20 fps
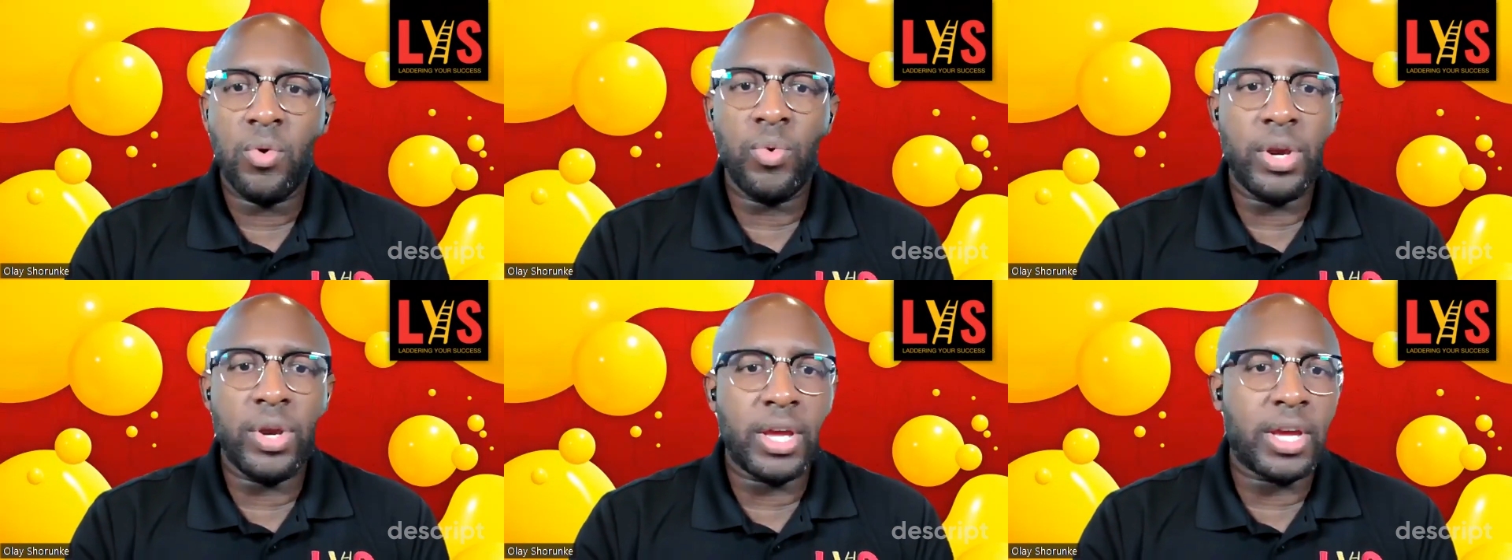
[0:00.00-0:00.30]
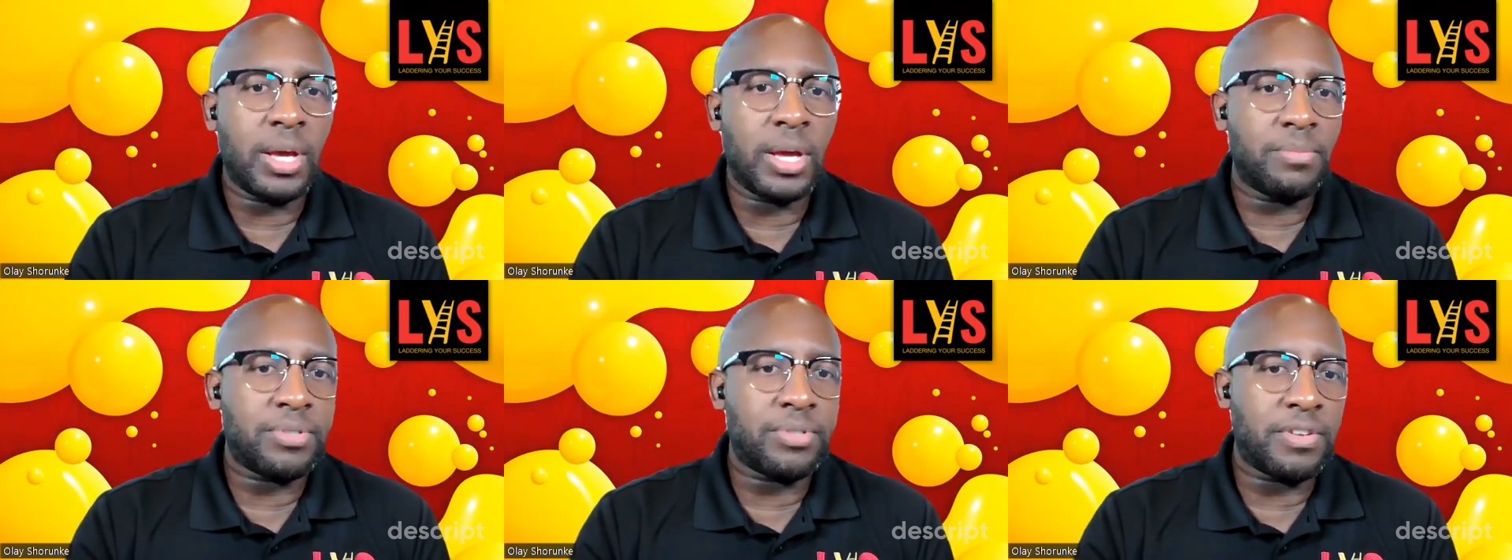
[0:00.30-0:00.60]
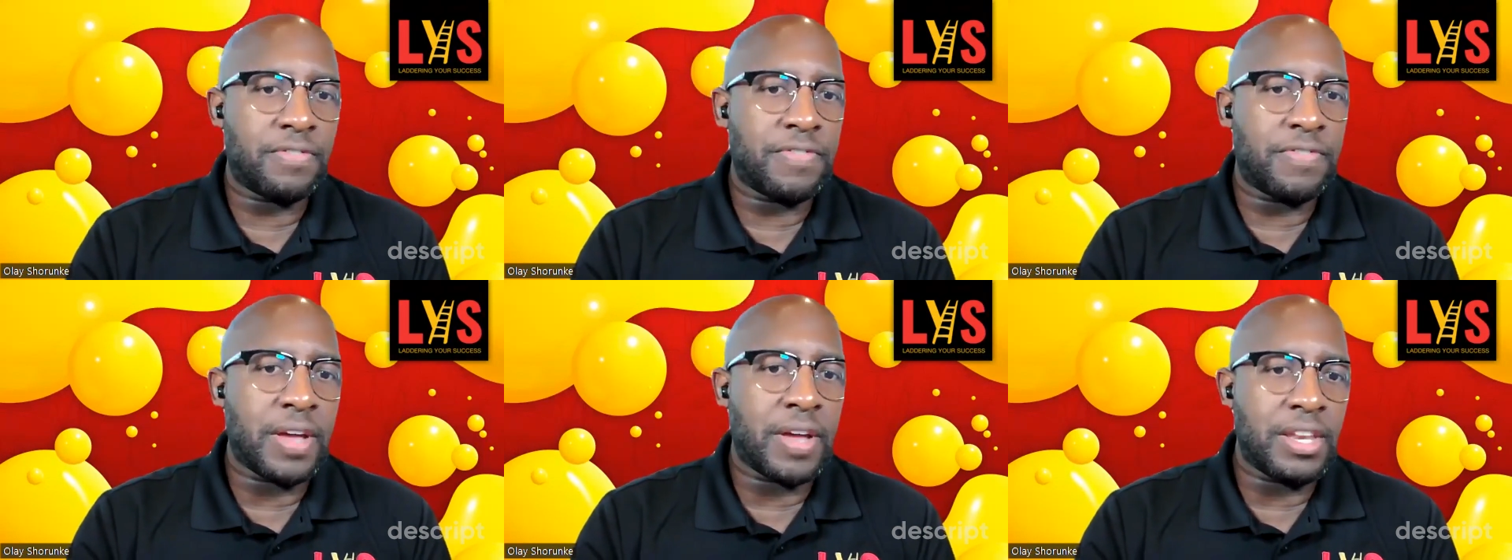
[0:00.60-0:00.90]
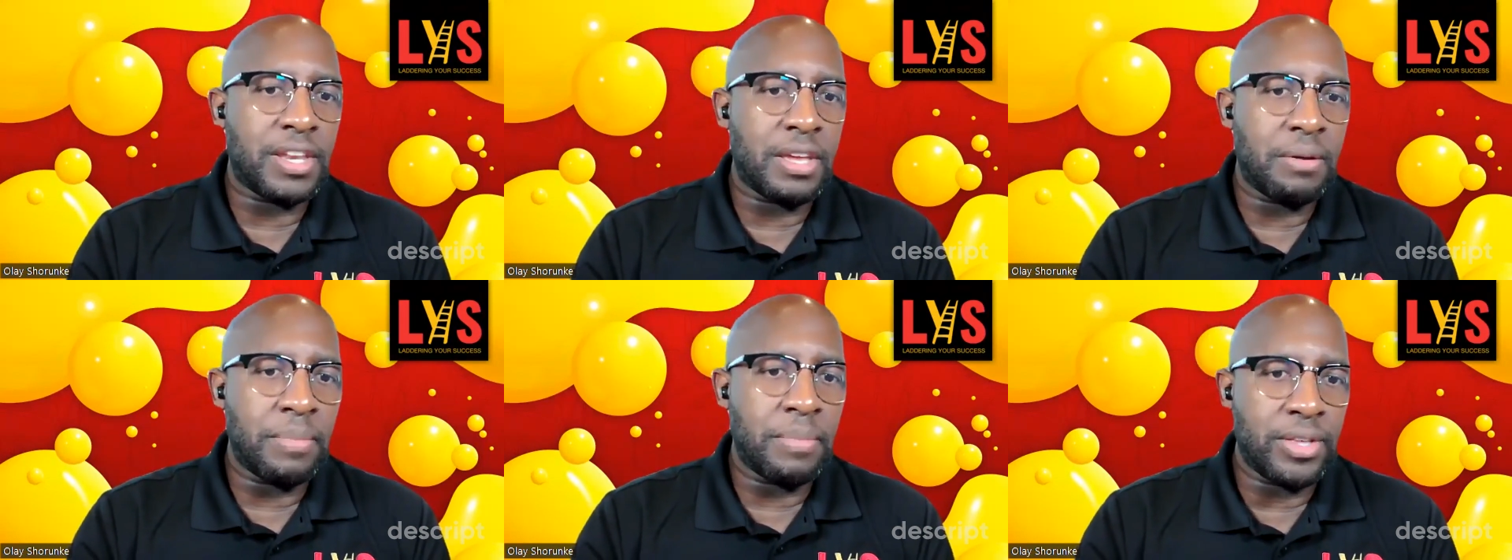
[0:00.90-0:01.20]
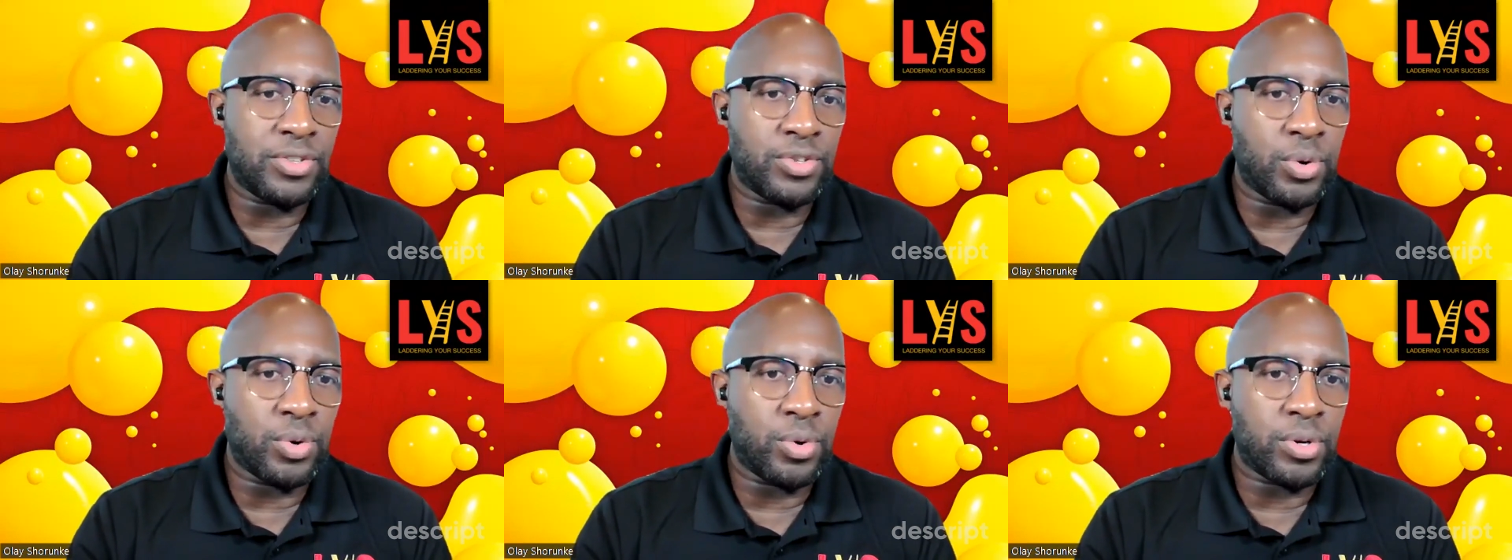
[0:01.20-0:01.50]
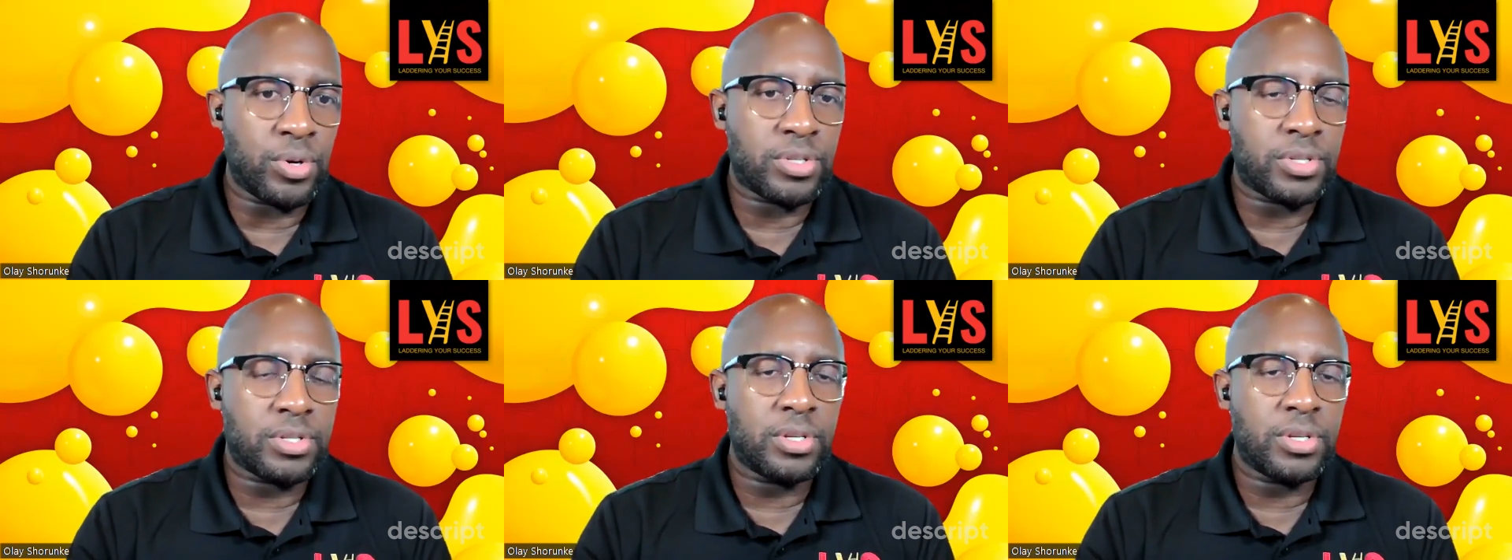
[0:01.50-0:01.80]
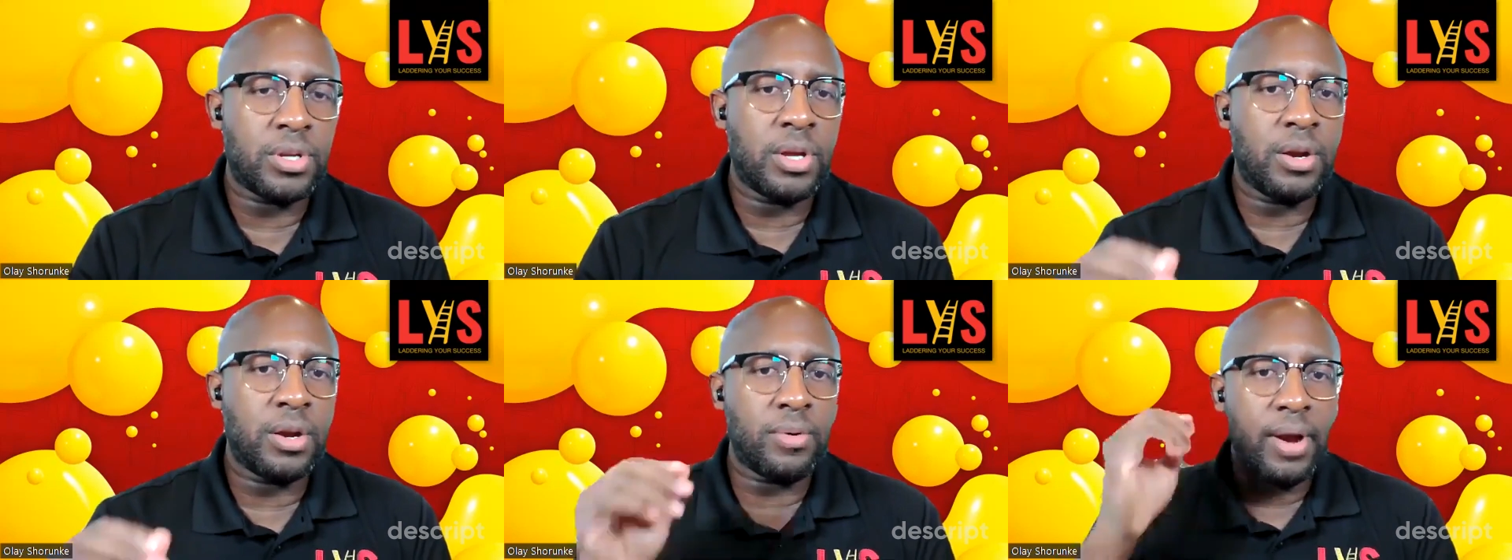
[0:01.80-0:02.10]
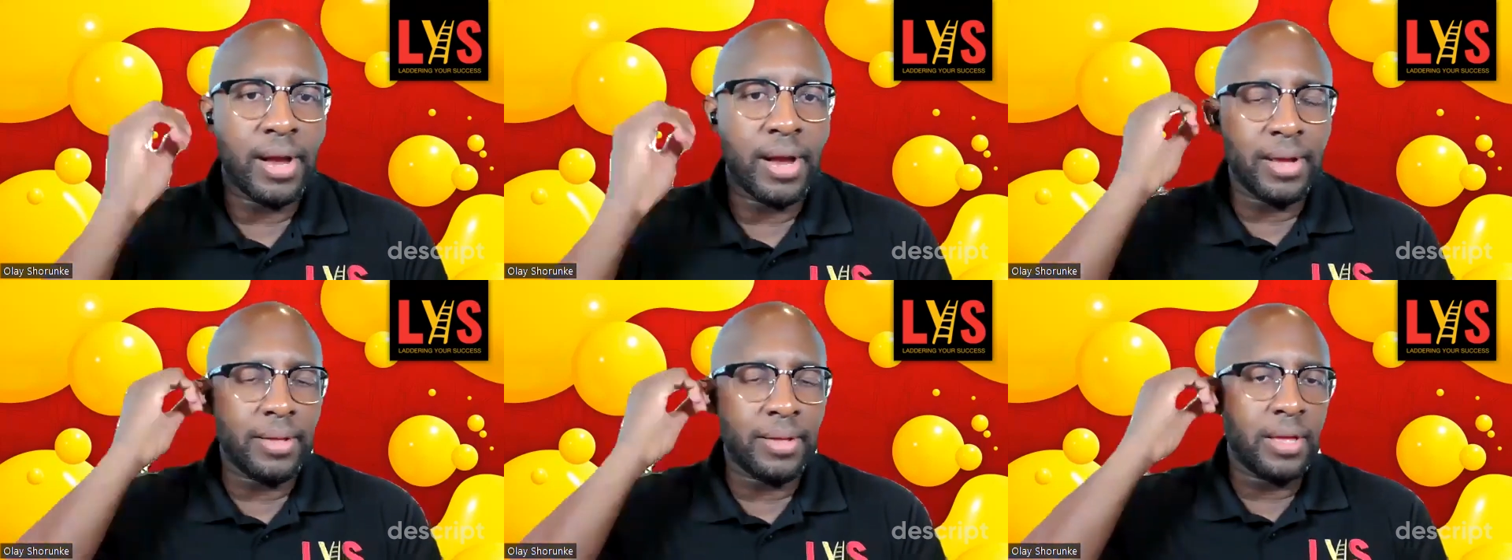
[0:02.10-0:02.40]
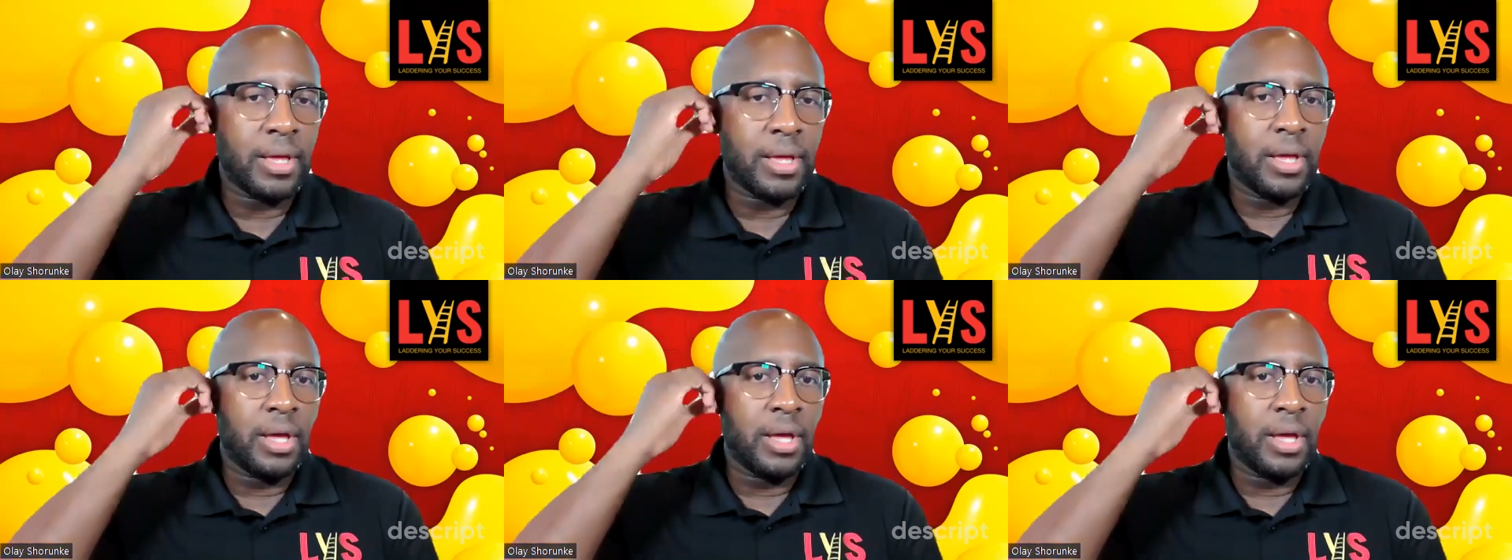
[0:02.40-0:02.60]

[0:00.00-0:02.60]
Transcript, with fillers: when it comes to finding mentors, right?